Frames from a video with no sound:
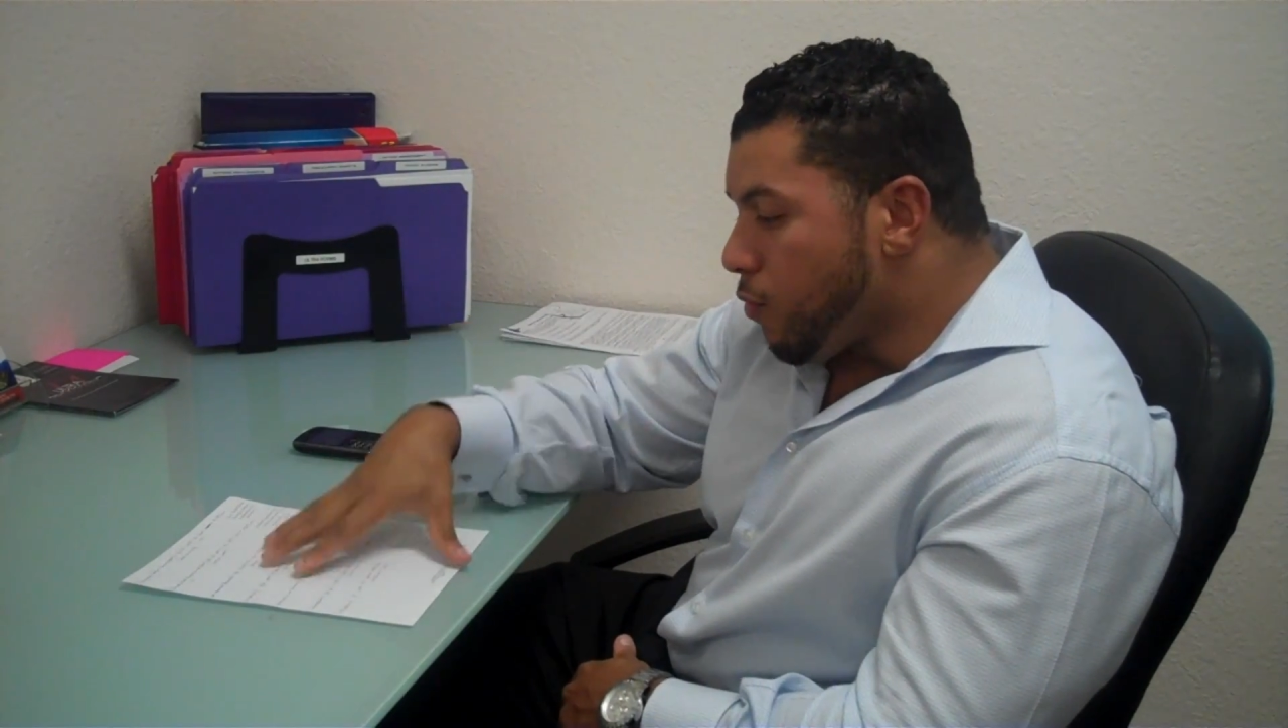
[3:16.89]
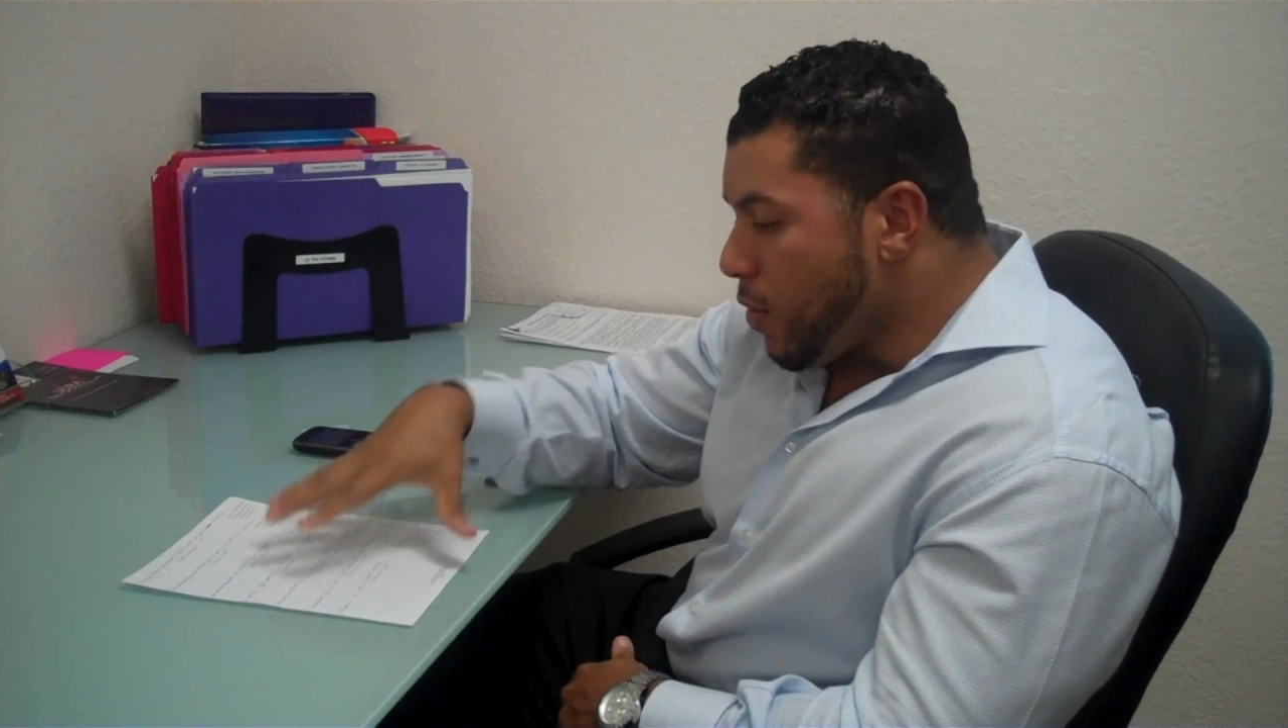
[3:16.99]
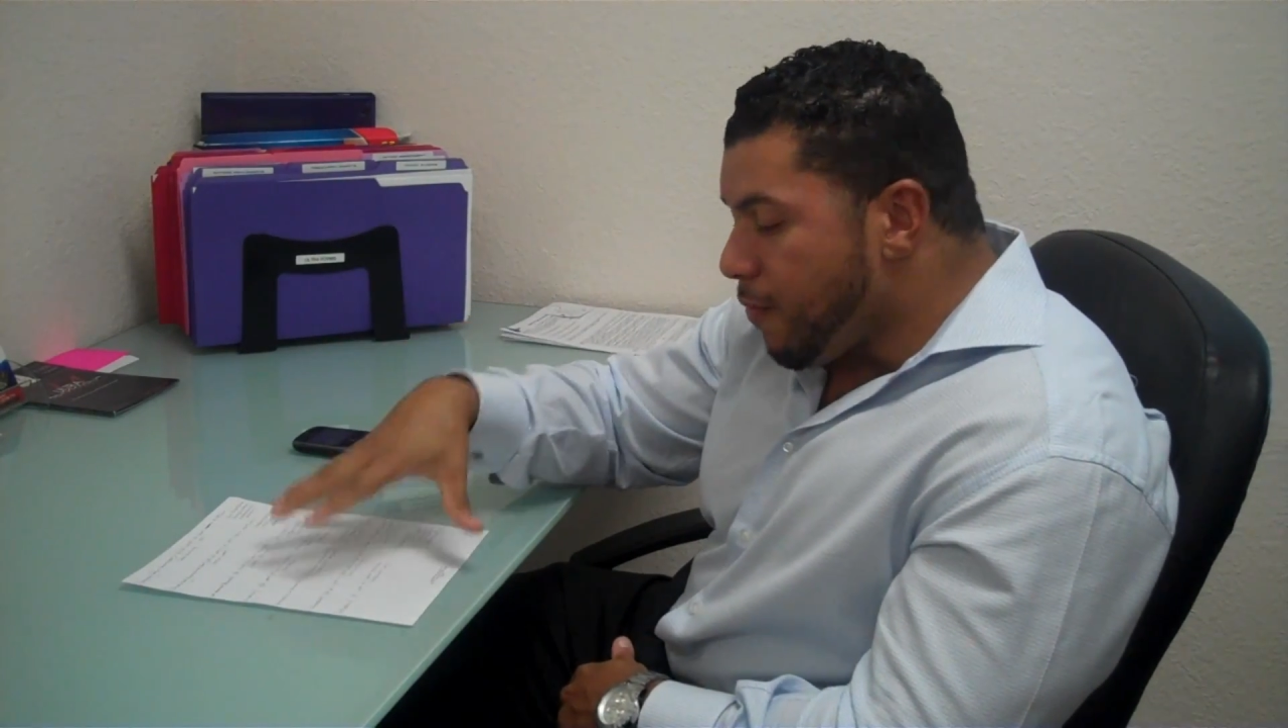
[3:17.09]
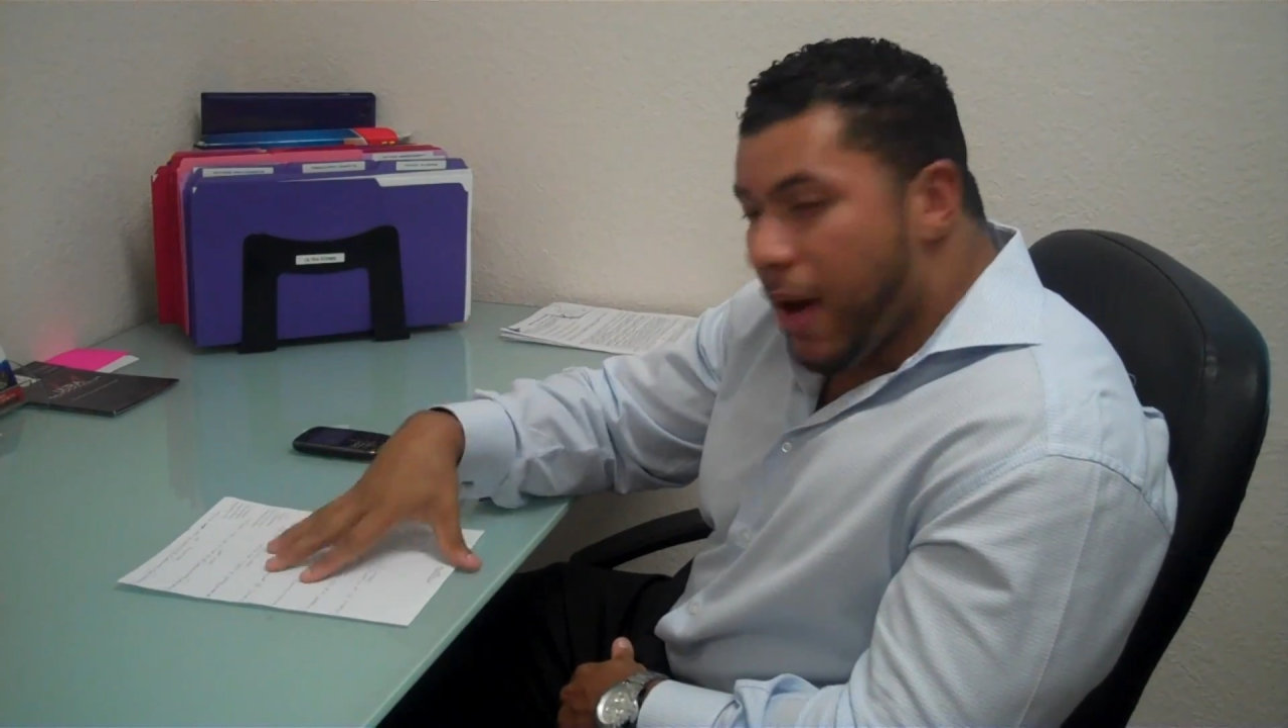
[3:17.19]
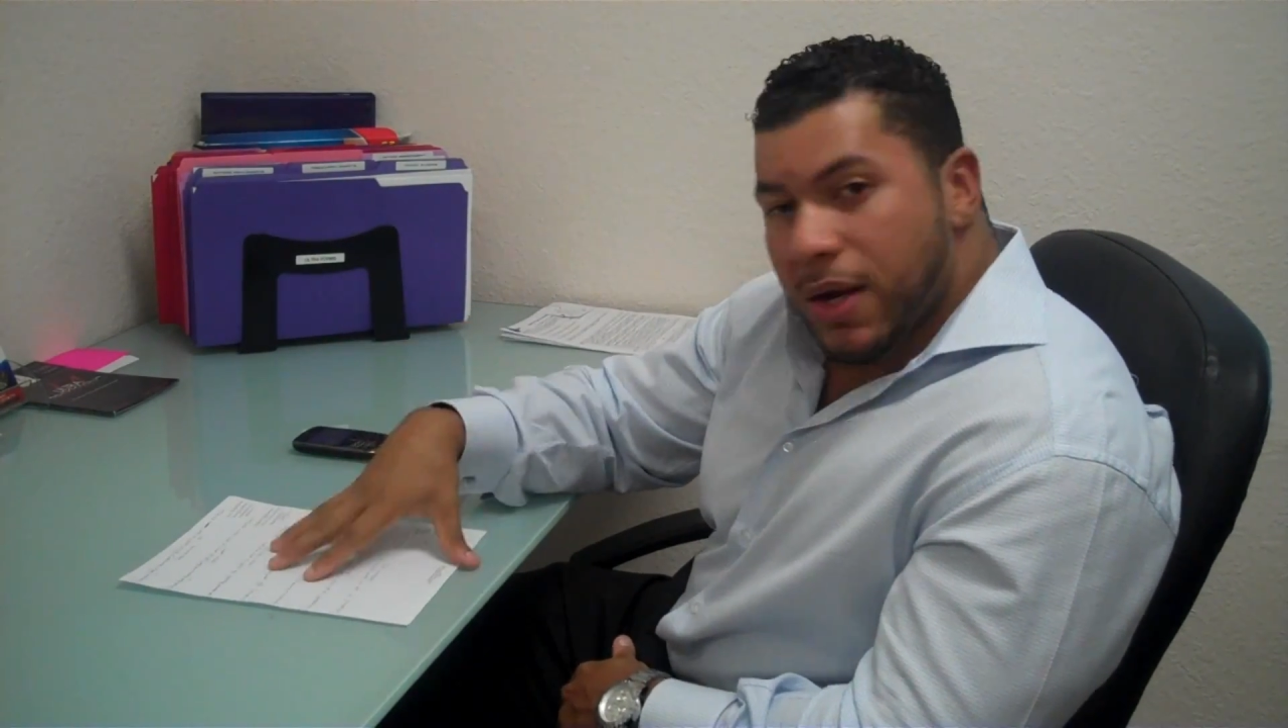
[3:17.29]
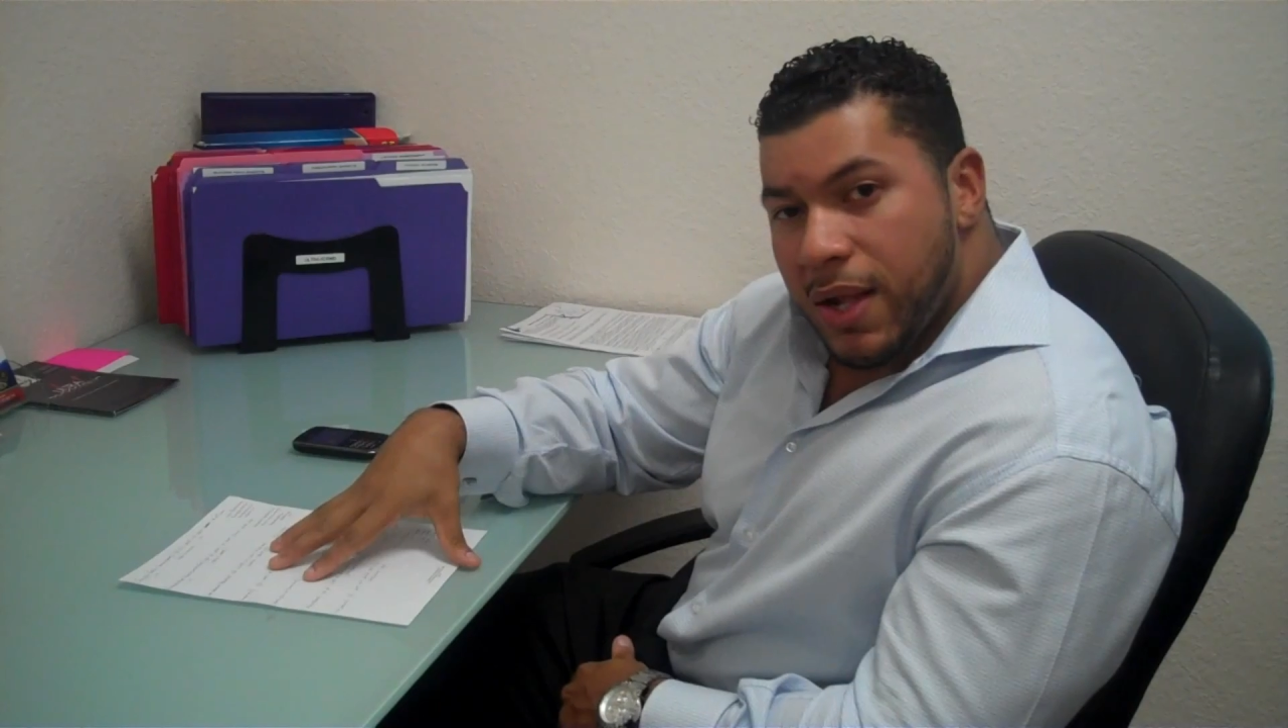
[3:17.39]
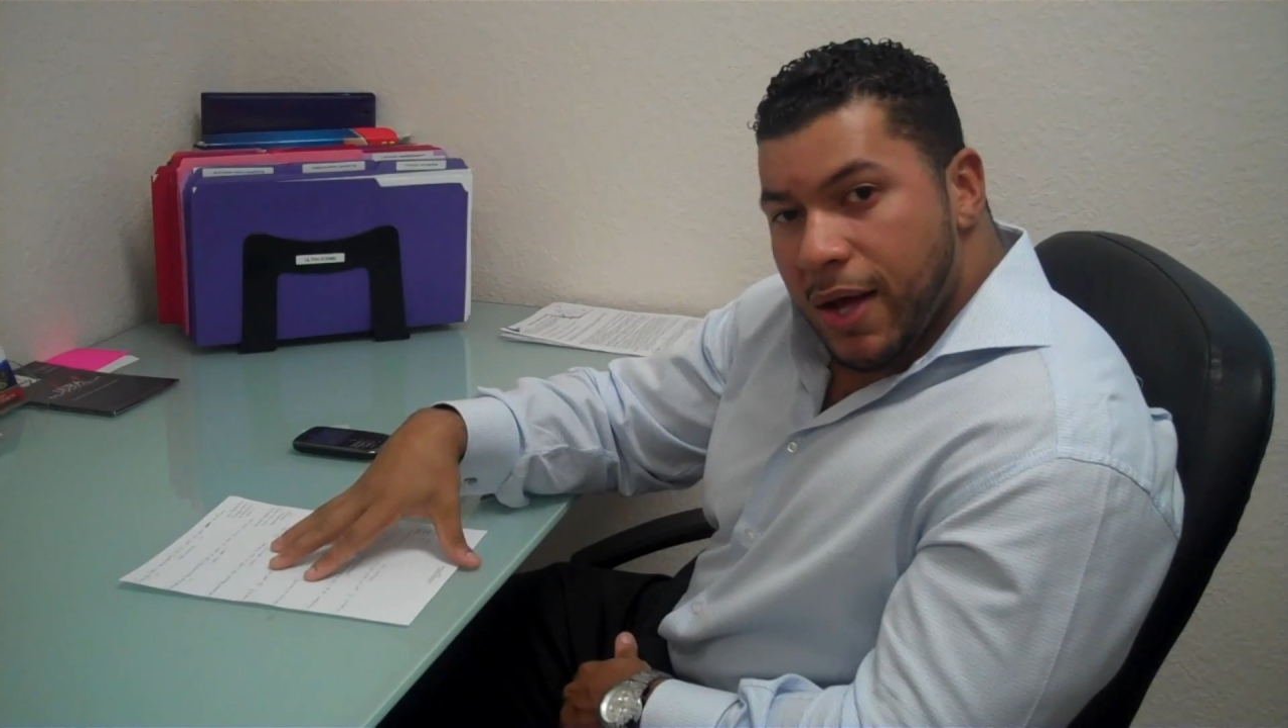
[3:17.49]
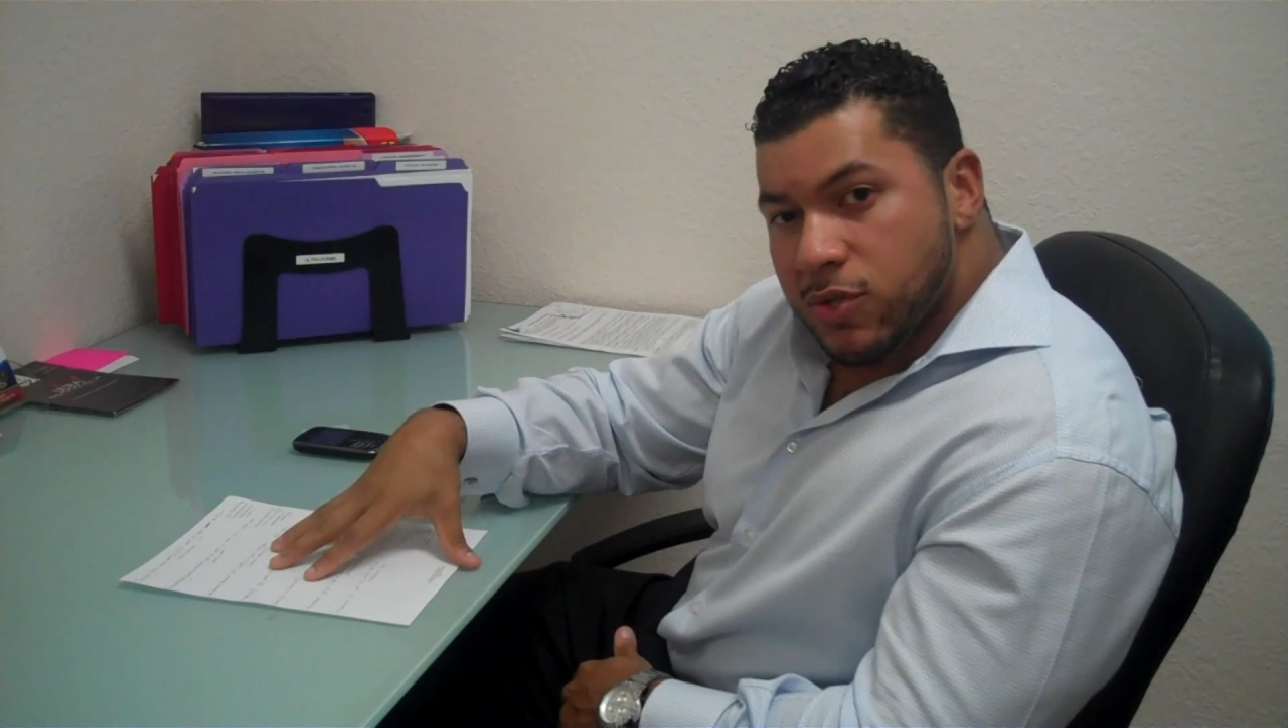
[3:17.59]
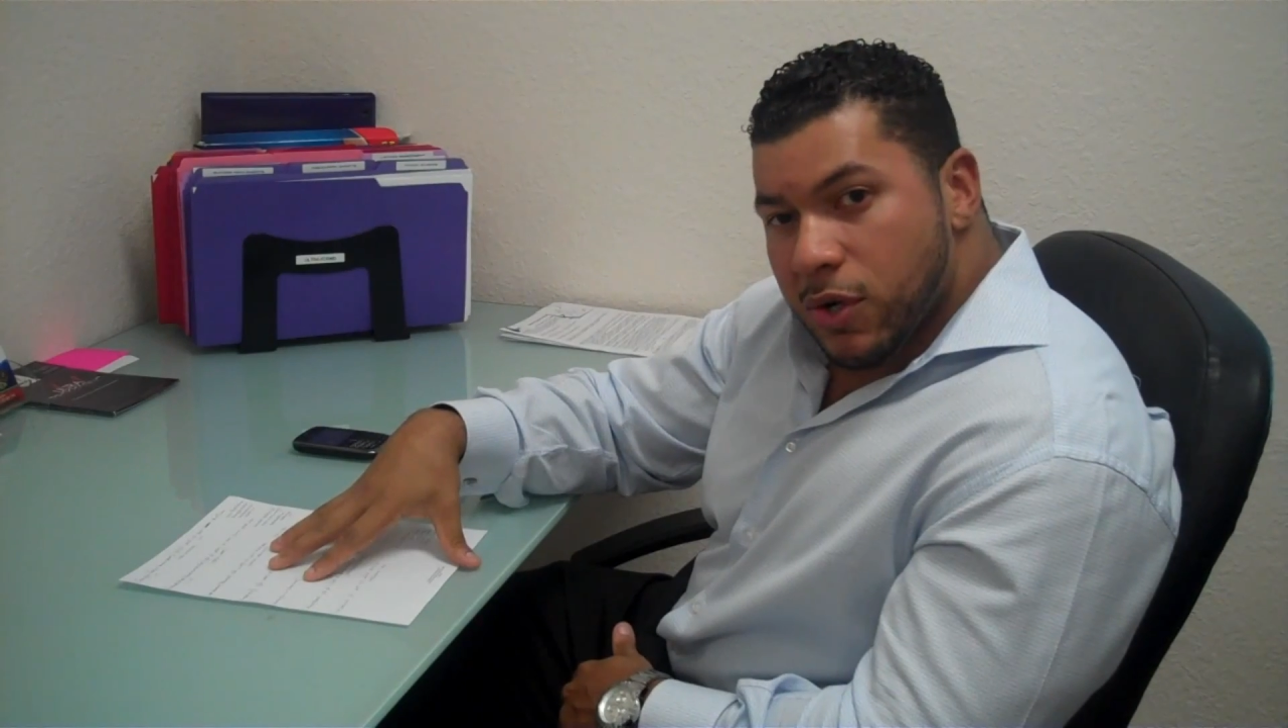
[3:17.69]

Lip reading: revitalize